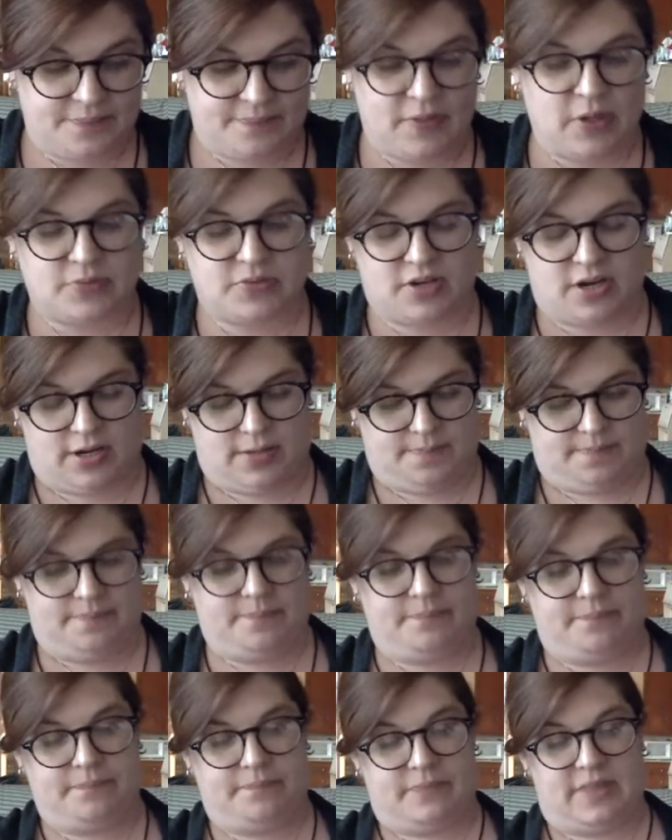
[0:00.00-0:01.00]
no, sorry,
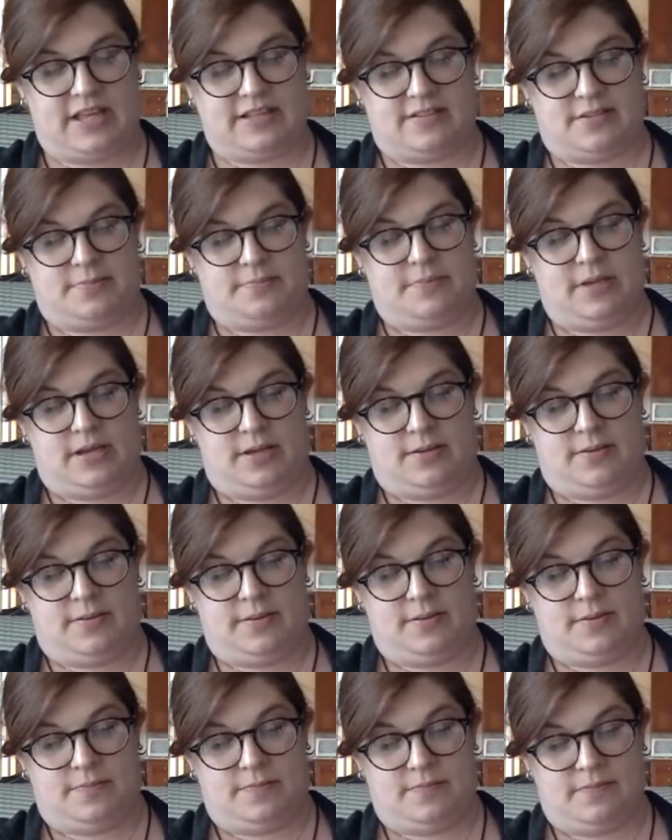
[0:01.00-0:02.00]
that's
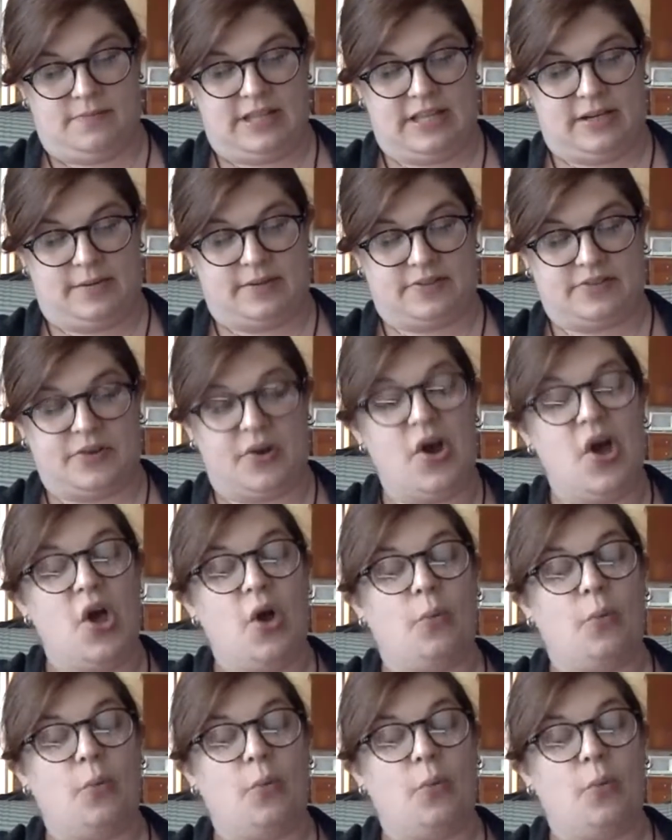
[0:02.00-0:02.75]
Lady Russell.